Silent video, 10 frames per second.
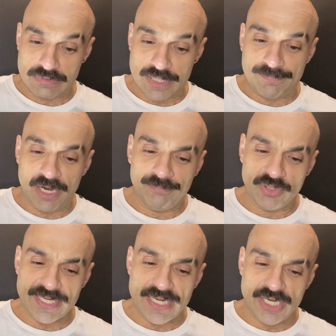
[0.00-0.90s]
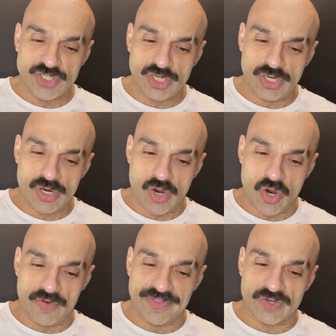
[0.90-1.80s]
The purpose and nature
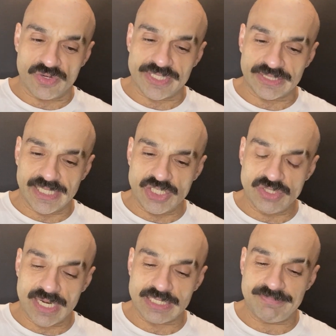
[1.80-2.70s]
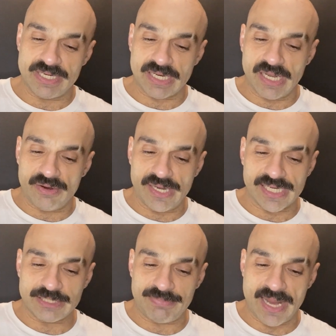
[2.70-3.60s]
of the consultation has been clearly
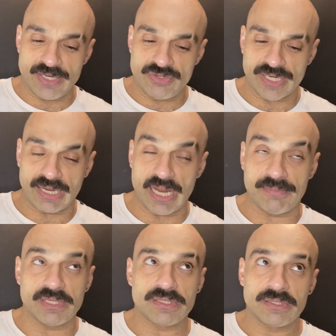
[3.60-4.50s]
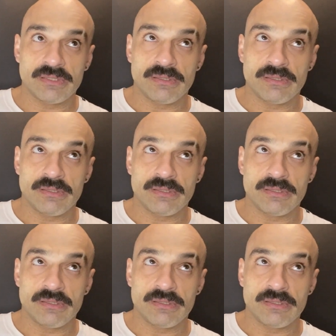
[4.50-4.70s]
explained to the claimant.